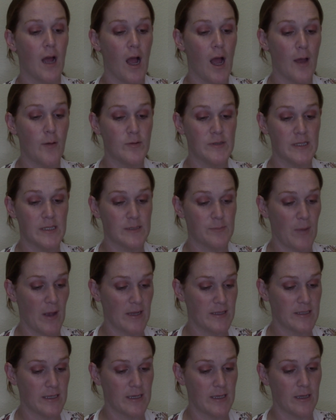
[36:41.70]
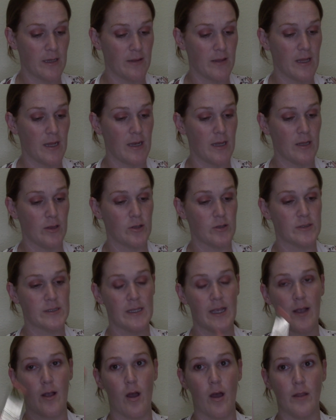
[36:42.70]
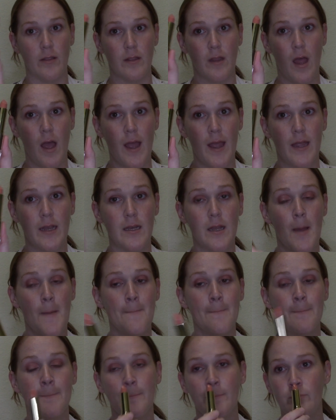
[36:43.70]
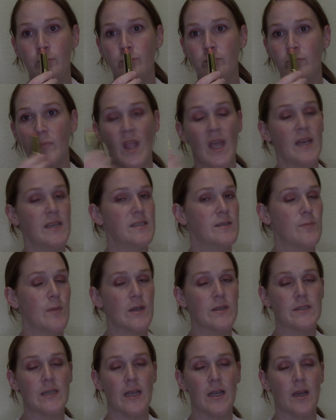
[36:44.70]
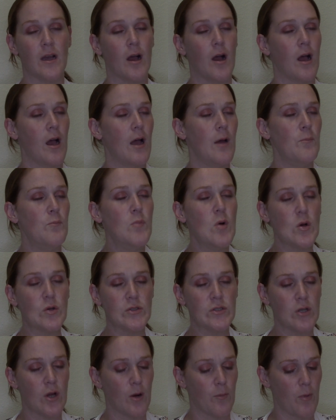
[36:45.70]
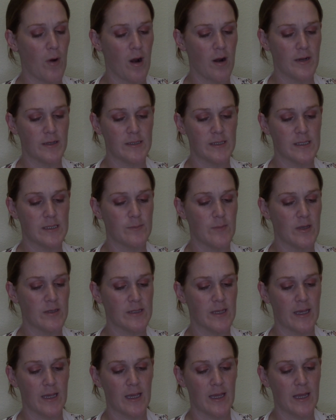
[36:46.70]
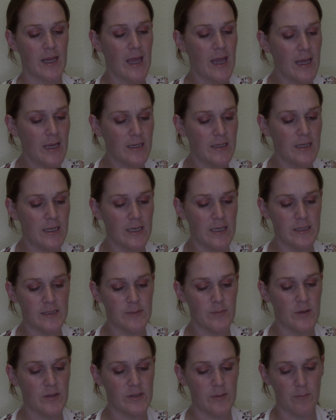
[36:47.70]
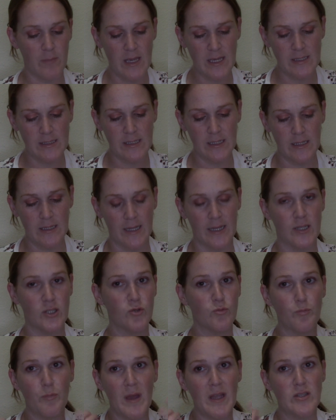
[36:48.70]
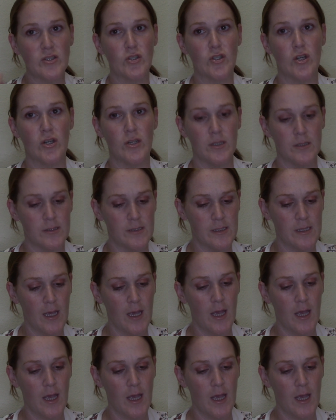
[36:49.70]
was expecting, than it looks like online. It smells like most Tarte products. It smells like candy. It smells amazing, like baked goods.